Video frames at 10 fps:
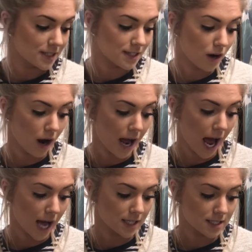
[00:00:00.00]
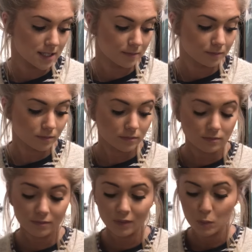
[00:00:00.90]
that's not as
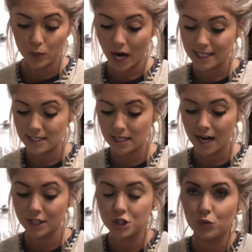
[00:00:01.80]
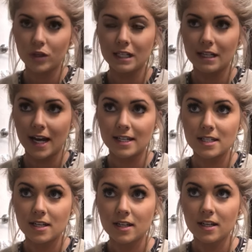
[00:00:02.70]
pricey. I just really liked
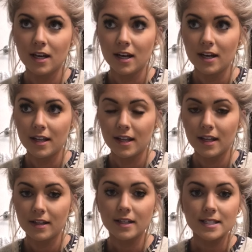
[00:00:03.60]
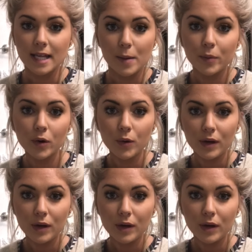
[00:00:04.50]
the sample